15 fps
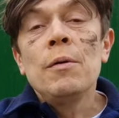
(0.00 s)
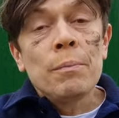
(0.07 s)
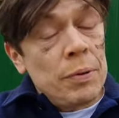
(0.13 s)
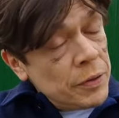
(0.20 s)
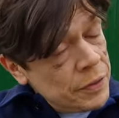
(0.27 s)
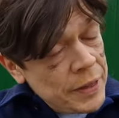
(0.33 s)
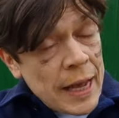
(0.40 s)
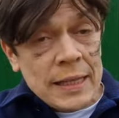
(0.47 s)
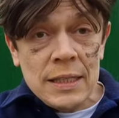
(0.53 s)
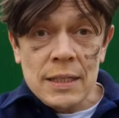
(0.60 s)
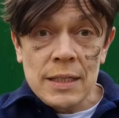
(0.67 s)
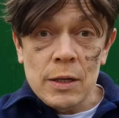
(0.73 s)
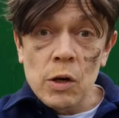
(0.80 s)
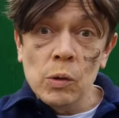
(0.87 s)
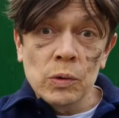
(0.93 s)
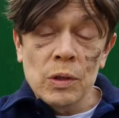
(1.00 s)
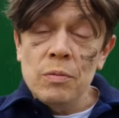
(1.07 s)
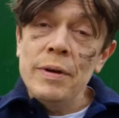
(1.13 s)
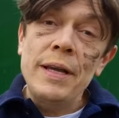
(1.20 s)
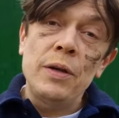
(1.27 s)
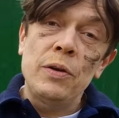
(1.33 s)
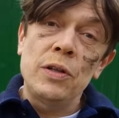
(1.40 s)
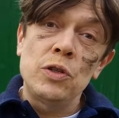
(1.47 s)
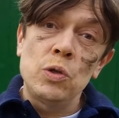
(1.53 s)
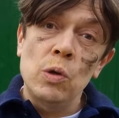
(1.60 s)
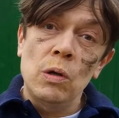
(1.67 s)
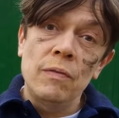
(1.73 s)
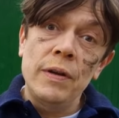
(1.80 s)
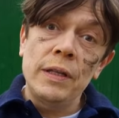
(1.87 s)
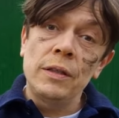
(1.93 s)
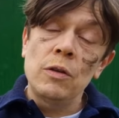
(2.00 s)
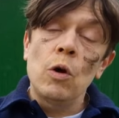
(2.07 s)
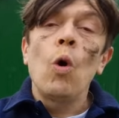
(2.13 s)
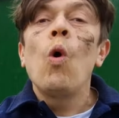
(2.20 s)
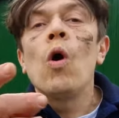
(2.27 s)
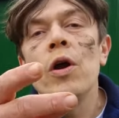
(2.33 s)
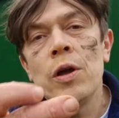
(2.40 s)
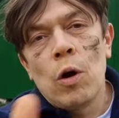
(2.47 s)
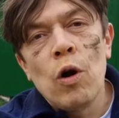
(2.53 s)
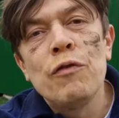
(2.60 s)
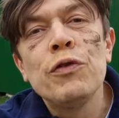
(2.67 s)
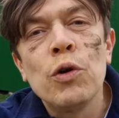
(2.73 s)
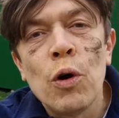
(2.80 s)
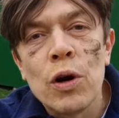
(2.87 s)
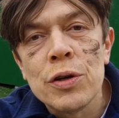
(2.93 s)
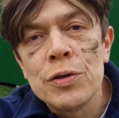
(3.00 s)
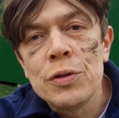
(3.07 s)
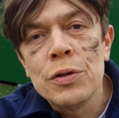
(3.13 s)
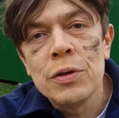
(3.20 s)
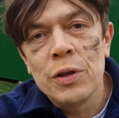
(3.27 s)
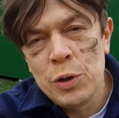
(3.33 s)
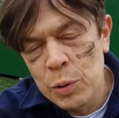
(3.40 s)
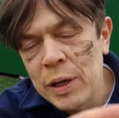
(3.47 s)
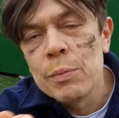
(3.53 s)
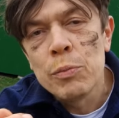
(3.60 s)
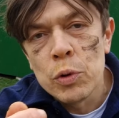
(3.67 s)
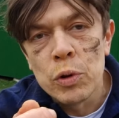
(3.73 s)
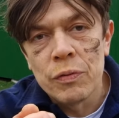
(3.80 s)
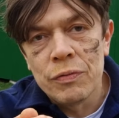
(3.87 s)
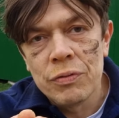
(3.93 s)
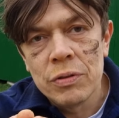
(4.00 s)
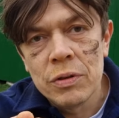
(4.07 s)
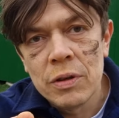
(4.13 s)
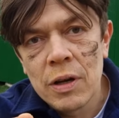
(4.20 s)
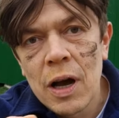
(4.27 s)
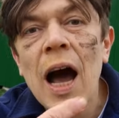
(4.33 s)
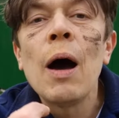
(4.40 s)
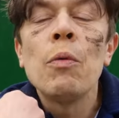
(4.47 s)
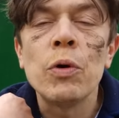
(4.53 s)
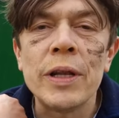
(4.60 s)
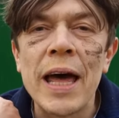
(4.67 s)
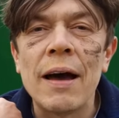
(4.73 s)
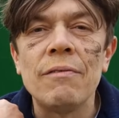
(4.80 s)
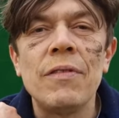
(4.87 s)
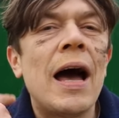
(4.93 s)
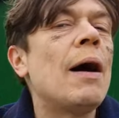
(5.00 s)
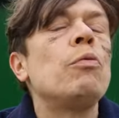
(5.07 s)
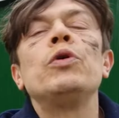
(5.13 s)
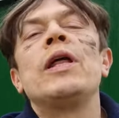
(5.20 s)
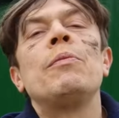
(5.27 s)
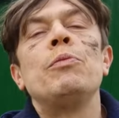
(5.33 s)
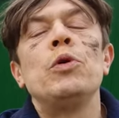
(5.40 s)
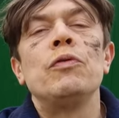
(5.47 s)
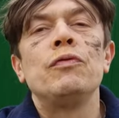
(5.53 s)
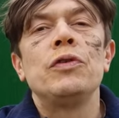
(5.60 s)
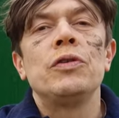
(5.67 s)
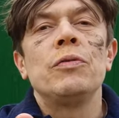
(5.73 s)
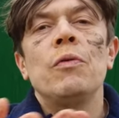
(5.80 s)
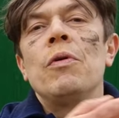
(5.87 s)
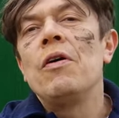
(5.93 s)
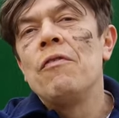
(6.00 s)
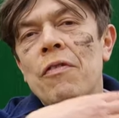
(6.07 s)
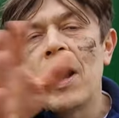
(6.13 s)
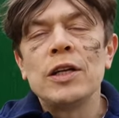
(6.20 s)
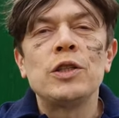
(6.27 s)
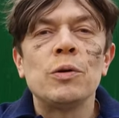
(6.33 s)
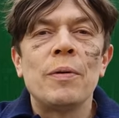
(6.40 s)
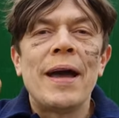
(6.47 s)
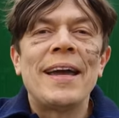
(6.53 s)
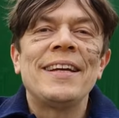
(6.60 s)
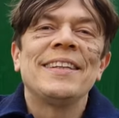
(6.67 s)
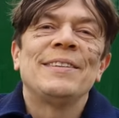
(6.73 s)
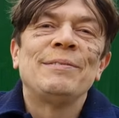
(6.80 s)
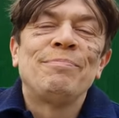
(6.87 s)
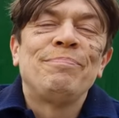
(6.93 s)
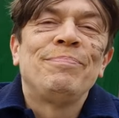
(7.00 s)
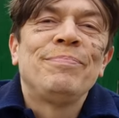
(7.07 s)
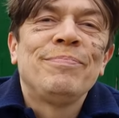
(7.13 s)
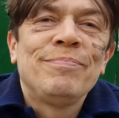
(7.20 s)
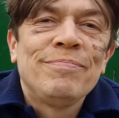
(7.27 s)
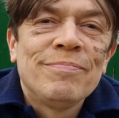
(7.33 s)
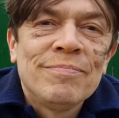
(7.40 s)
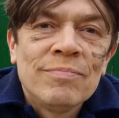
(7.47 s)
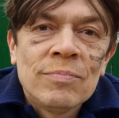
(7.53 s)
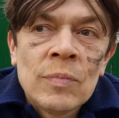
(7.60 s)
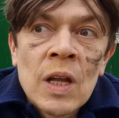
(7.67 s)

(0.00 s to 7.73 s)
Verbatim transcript: But that's the only way you can solve it. Or, of course, you can move. Or, I would have. I would have moved or right away. Or kill him.